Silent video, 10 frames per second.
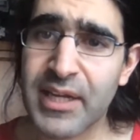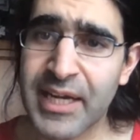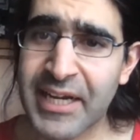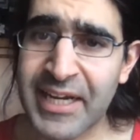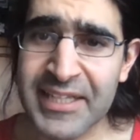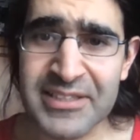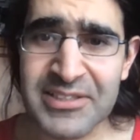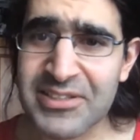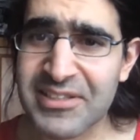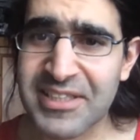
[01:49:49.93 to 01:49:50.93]

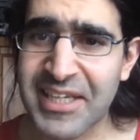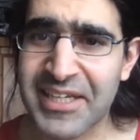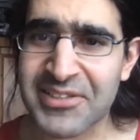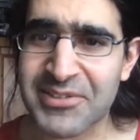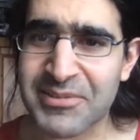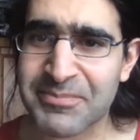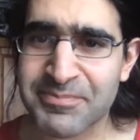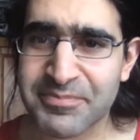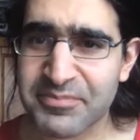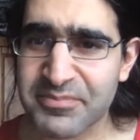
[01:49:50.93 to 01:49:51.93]
And yes,
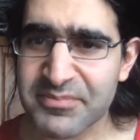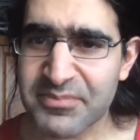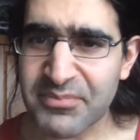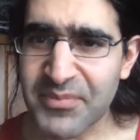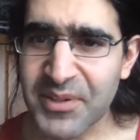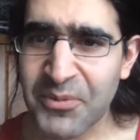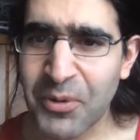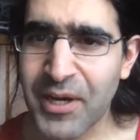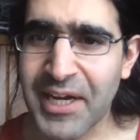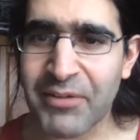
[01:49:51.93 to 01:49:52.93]
what